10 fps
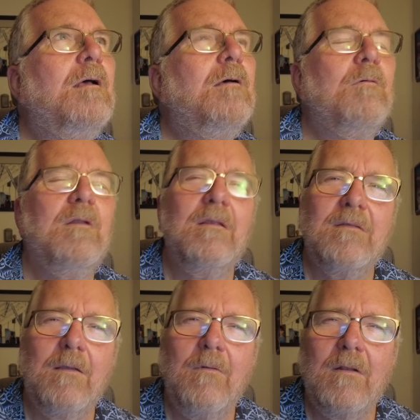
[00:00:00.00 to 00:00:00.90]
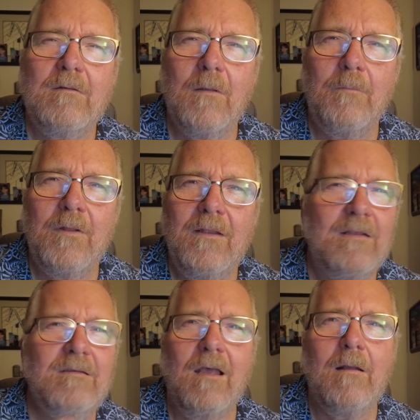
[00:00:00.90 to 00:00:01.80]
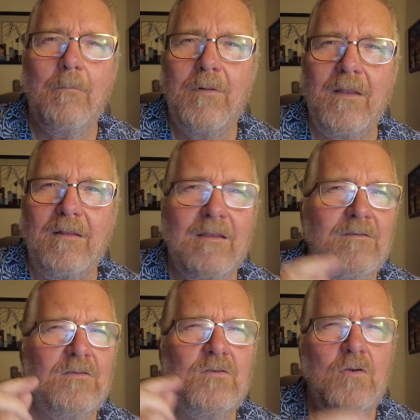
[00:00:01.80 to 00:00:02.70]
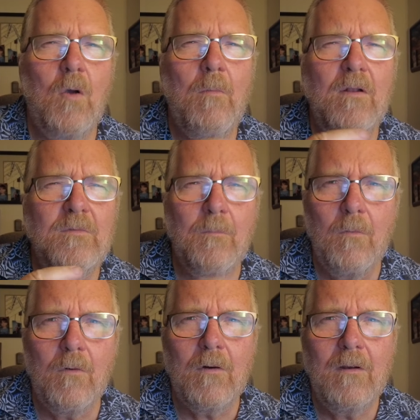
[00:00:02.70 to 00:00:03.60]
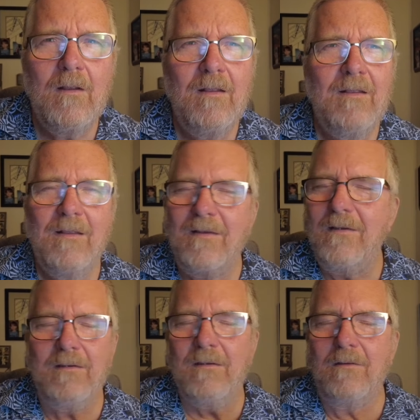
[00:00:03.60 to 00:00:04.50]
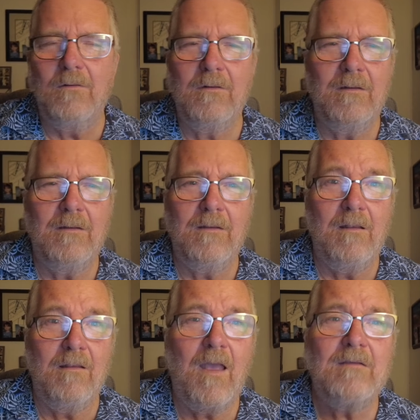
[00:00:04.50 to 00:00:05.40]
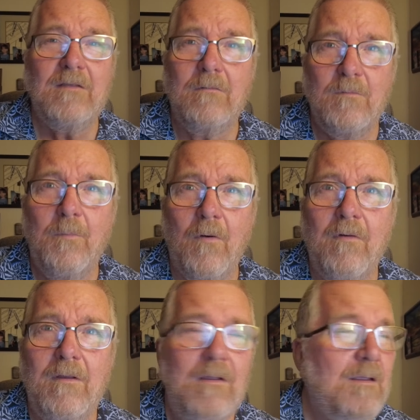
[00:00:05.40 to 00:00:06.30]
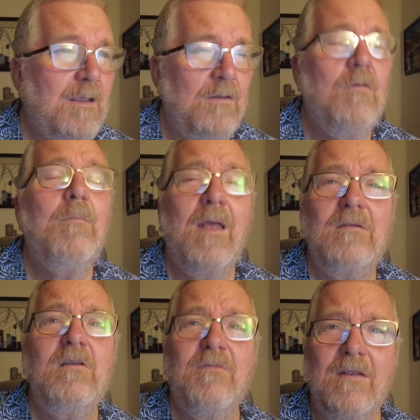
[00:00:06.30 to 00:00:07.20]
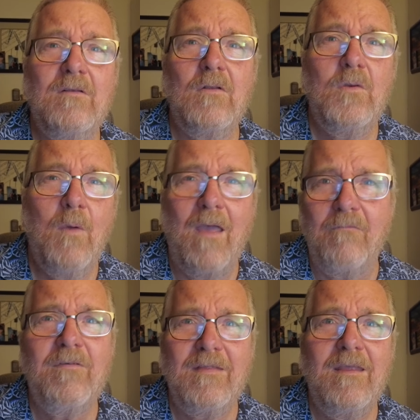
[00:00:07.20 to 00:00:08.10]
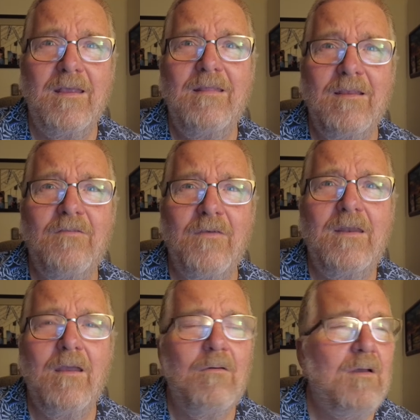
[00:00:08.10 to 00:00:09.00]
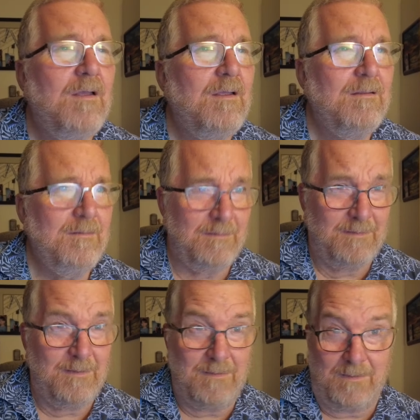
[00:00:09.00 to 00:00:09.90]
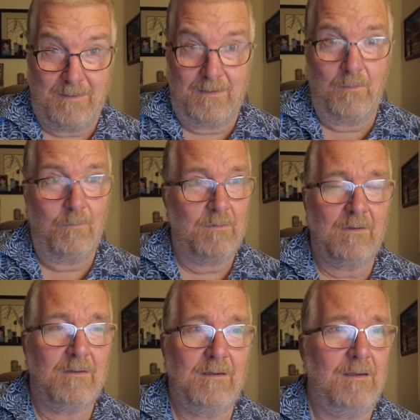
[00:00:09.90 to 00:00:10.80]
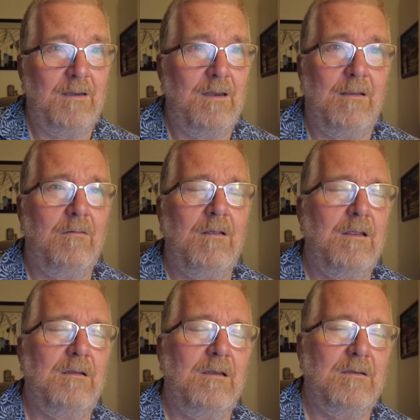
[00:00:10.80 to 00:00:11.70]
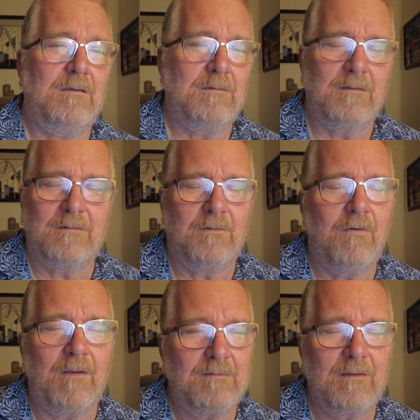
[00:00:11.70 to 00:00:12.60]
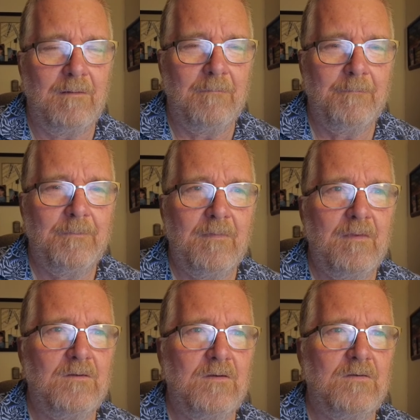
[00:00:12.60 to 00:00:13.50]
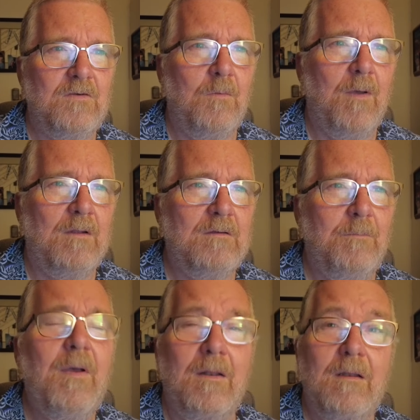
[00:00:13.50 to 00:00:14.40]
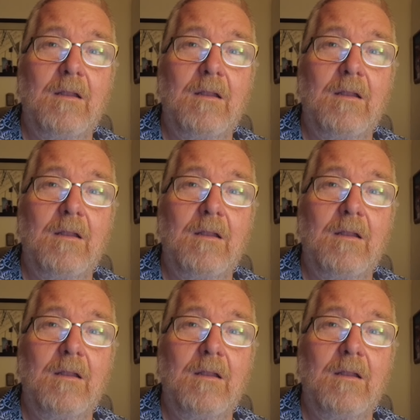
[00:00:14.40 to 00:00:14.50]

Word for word: What do they say when it's complete? It's not complete. There's so much more. I said it was boring. Can you imagine if I told you everything in this video? You wouldn't. It's just crazy. It's just so much. But